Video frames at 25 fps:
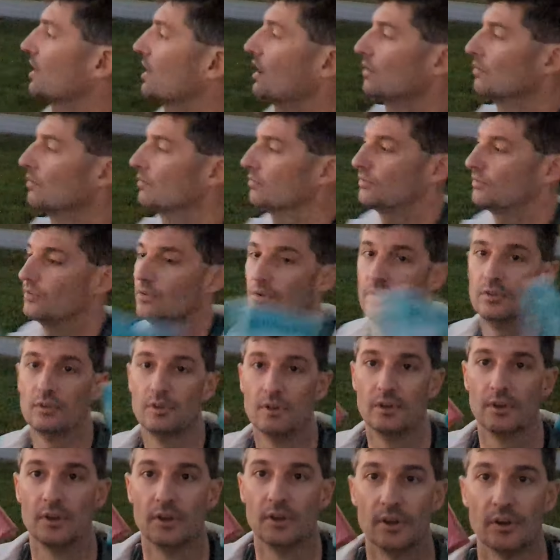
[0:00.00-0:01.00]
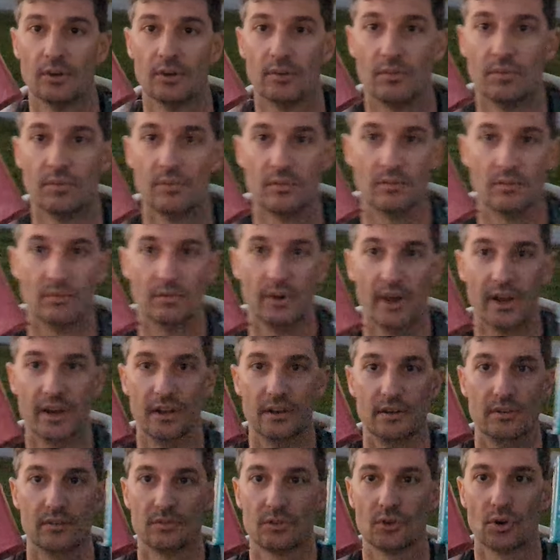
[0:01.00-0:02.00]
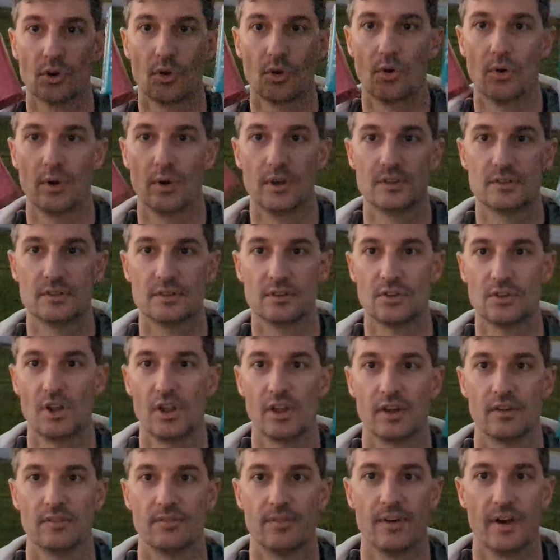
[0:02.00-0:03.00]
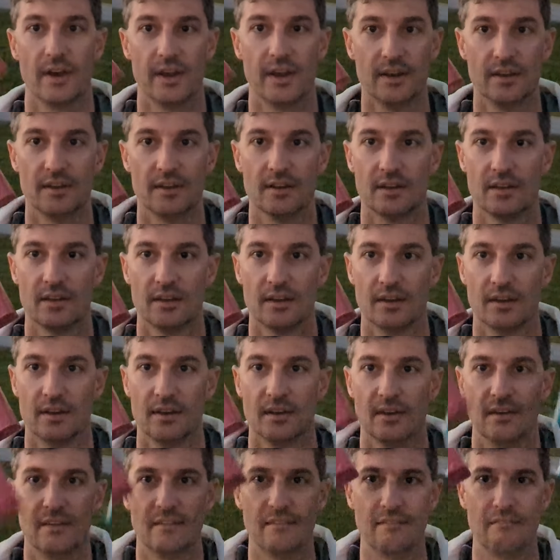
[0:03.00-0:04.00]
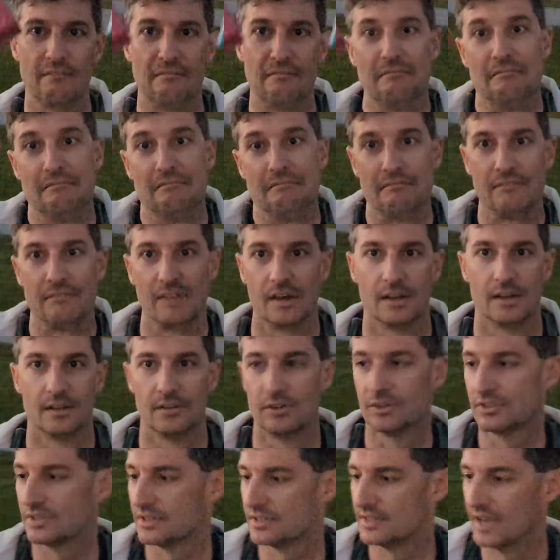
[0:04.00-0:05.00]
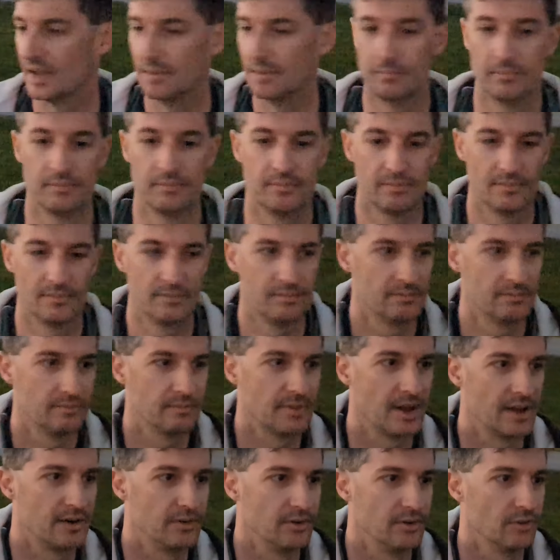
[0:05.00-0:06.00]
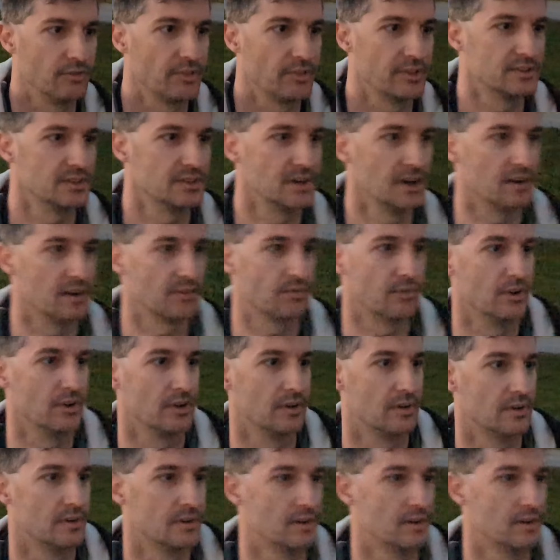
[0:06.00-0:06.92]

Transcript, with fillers: colorful. Red and turquoise is all I could find. Looks the same. I don't know if that's any different.